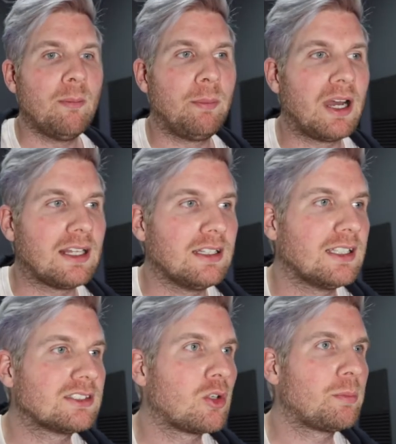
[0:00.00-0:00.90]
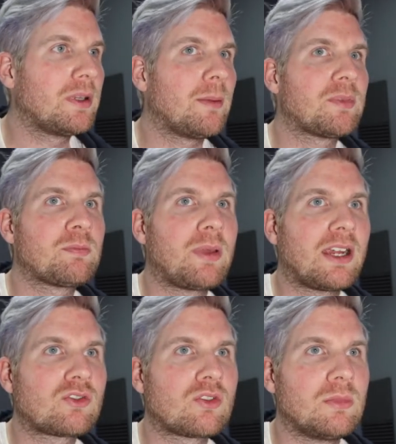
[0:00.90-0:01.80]
But let's open up
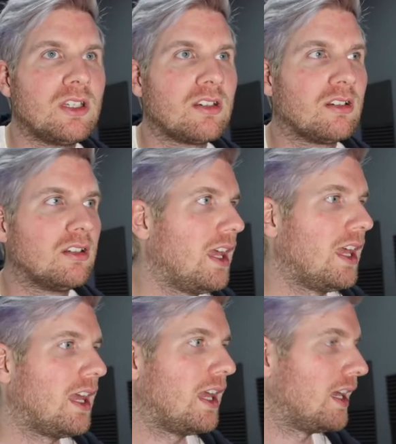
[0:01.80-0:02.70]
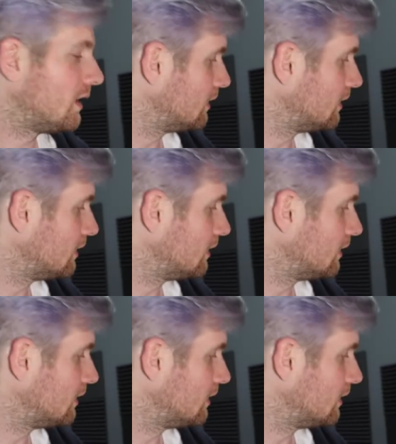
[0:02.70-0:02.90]
Spectrum here and